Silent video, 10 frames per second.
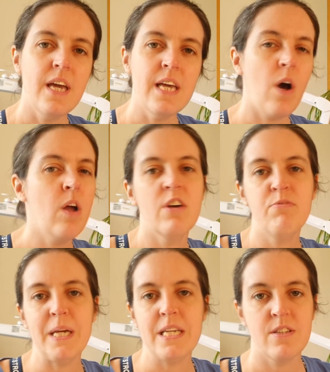I love
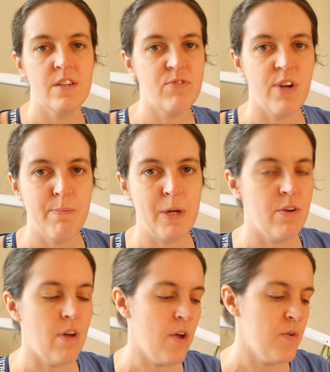pizza. For anybody who
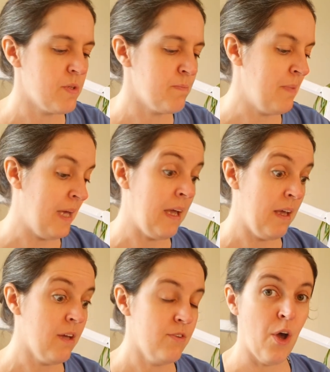knows me
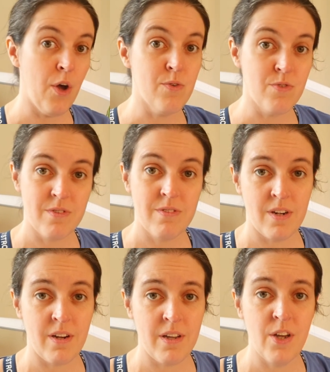knows that
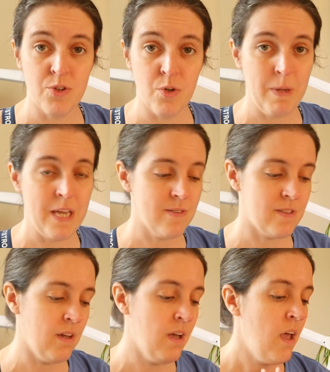I adore
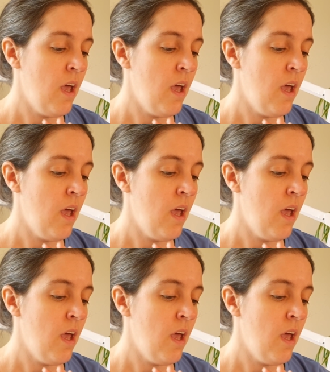pizza.